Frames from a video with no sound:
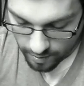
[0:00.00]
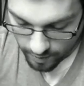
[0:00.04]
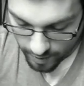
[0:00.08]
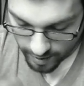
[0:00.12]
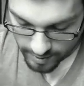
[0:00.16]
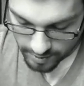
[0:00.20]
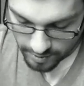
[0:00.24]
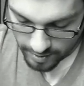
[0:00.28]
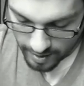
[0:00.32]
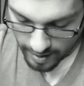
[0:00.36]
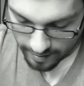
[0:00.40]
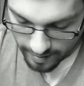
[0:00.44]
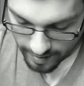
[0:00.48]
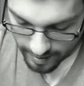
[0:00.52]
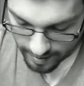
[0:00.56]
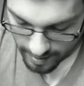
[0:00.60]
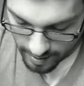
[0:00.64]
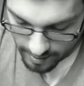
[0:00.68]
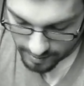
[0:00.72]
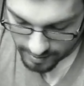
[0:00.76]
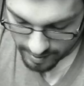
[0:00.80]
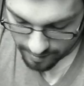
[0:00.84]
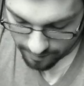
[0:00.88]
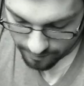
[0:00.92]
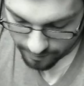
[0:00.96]
Okay, so not
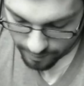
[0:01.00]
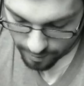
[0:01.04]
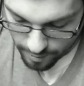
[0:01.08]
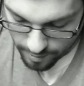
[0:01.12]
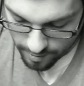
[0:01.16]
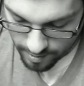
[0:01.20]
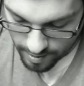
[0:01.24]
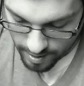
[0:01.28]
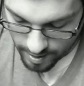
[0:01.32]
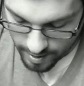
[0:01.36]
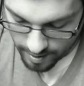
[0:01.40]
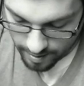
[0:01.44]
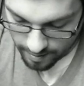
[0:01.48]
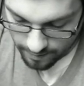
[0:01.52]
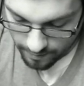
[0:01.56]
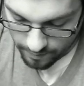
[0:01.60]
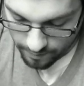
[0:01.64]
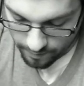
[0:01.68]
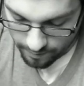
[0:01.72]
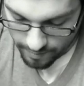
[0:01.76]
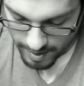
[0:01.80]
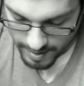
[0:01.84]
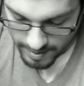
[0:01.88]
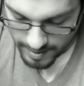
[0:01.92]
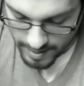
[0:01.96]
that was it for
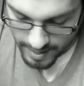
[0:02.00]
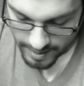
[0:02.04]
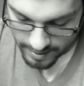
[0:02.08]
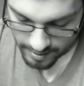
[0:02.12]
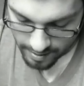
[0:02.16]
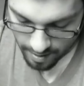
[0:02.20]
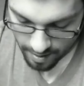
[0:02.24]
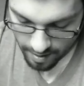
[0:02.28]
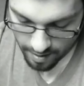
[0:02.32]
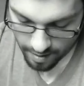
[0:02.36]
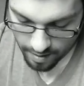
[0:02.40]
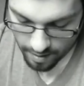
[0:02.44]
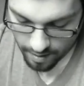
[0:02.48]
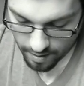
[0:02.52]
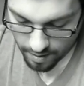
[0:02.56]
fine cast.